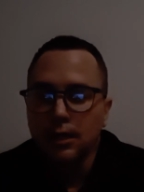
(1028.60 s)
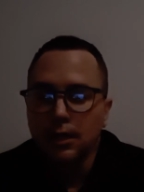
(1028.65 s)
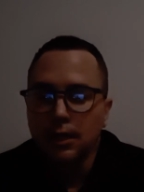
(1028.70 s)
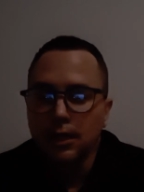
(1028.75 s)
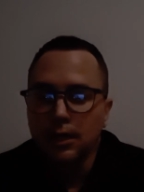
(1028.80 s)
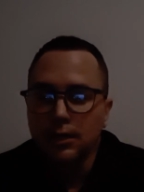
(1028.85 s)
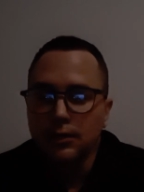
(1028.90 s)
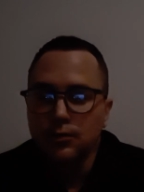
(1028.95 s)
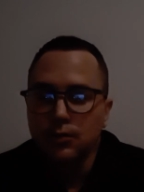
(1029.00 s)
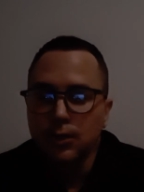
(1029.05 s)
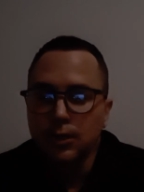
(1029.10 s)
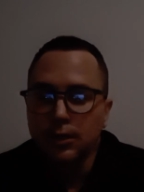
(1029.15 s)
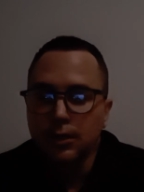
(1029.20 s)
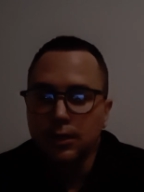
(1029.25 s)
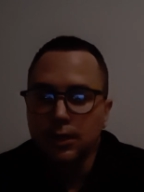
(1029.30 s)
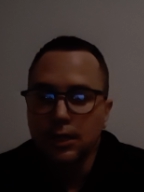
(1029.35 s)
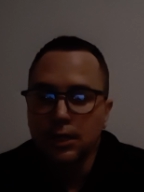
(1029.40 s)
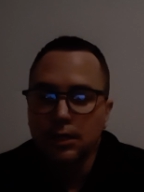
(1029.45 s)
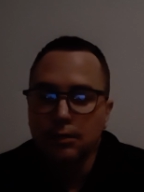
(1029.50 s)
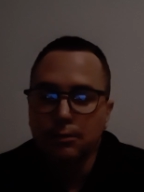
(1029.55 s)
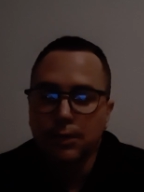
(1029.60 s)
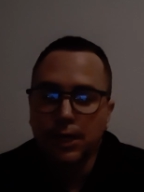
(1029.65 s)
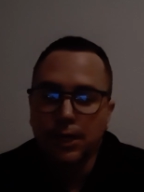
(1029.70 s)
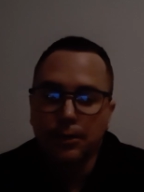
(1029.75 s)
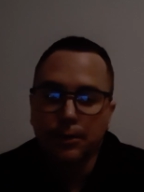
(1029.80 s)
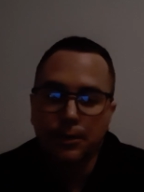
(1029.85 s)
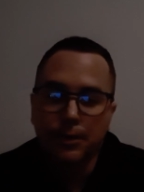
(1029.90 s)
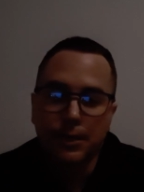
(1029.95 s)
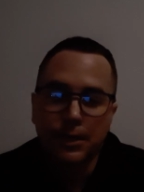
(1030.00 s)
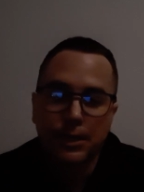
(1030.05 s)
as we think
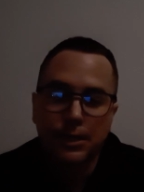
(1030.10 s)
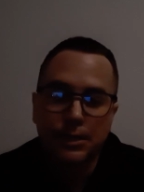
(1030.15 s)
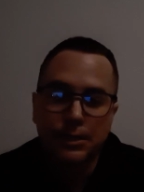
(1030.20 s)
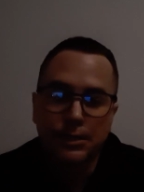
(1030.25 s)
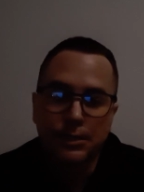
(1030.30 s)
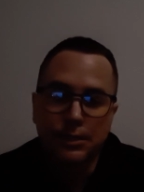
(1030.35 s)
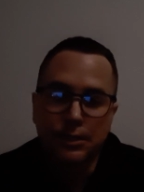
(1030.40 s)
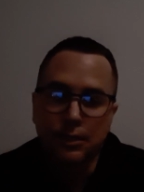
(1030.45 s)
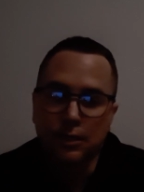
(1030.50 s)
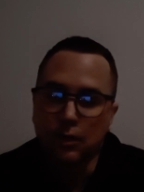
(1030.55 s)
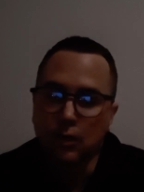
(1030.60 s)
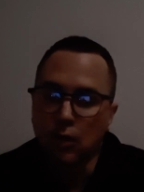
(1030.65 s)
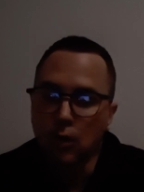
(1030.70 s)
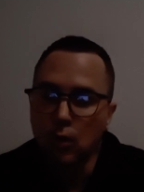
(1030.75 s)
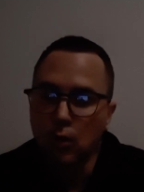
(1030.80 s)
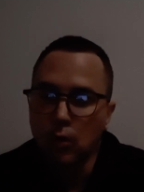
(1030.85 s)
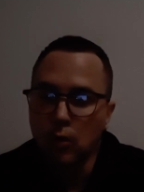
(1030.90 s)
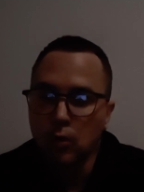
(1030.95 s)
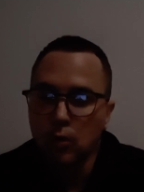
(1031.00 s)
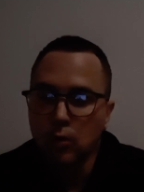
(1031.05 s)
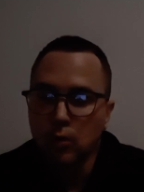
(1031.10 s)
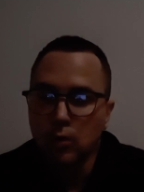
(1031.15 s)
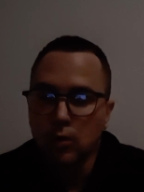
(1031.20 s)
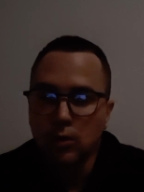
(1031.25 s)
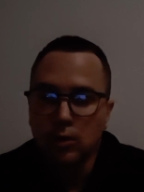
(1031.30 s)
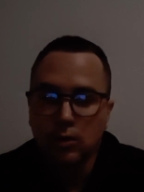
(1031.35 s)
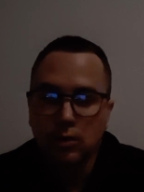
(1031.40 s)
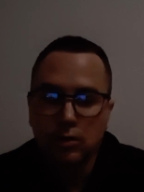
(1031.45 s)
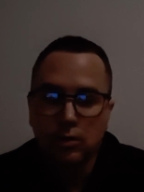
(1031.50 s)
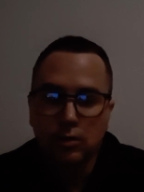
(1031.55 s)
about things in a whole,
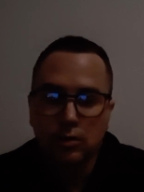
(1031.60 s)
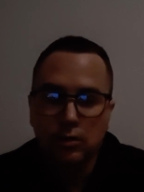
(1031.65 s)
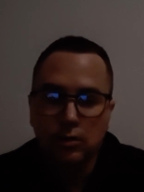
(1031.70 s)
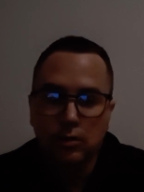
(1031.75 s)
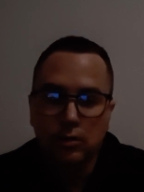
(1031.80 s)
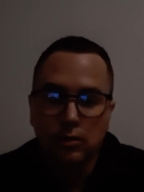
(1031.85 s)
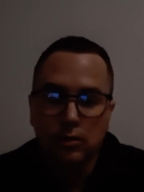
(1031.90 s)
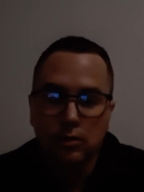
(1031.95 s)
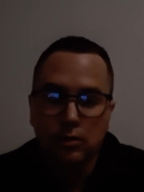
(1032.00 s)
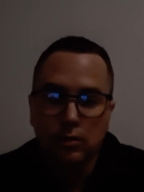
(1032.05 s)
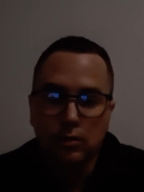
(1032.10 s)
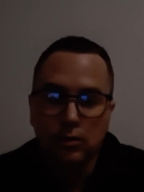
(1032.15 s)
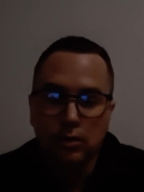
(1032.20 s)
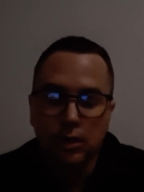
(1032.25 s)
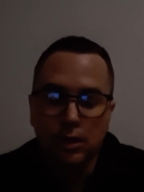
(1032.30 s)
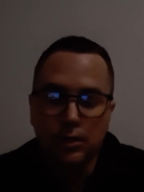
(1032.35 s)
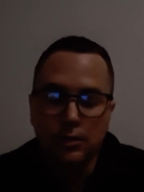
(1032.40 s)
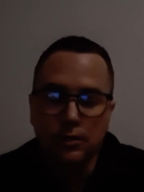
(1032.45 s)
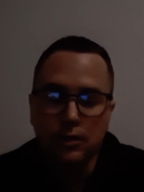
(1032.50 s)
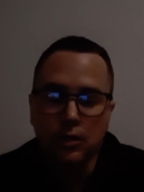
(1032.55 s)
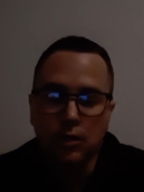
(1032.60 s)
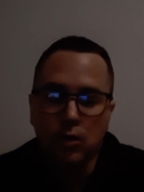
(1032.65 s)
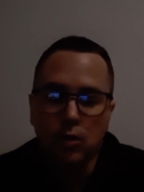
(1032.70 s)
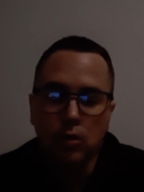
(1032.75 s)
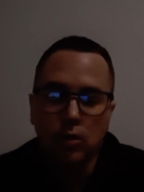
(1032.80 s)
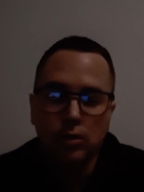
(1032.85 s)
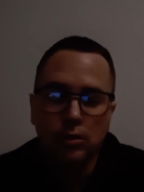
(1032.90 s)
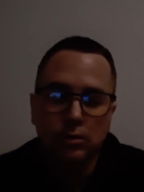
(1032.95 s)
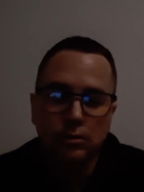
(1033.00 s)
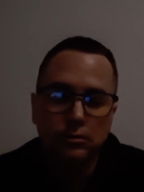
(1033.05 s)
as a
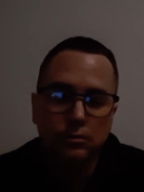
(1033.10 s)
whole.